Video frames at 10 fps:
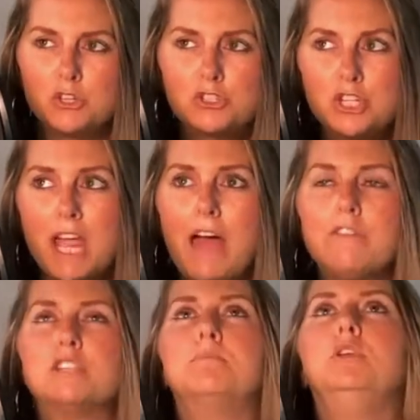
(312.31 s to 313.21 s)
So she had
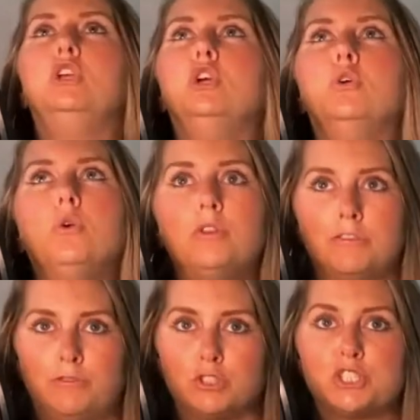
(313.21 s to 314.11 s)
this
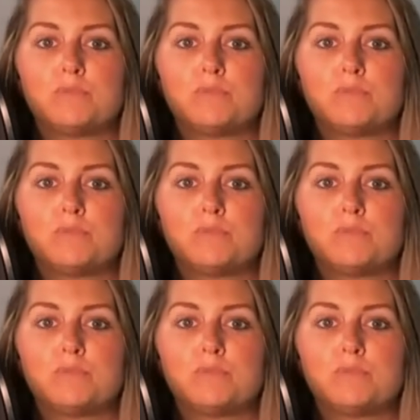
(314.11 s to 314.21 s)
beautiful,